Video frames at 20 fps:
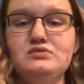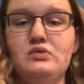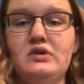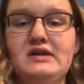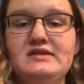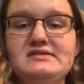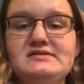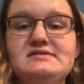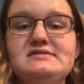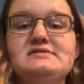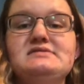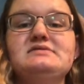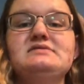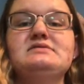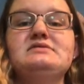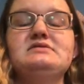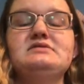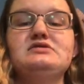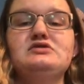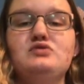once,
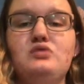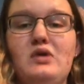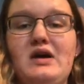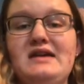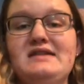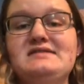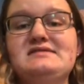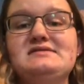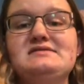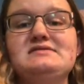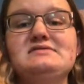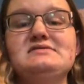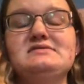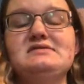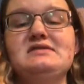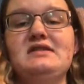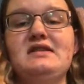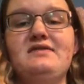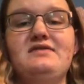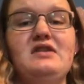twice,
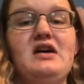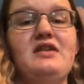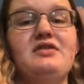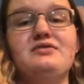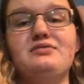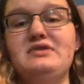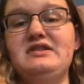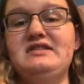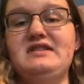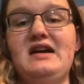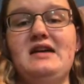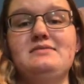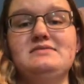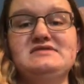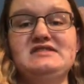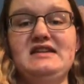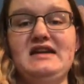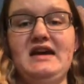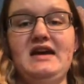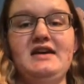if not 3
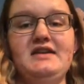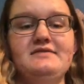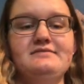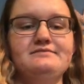times a day.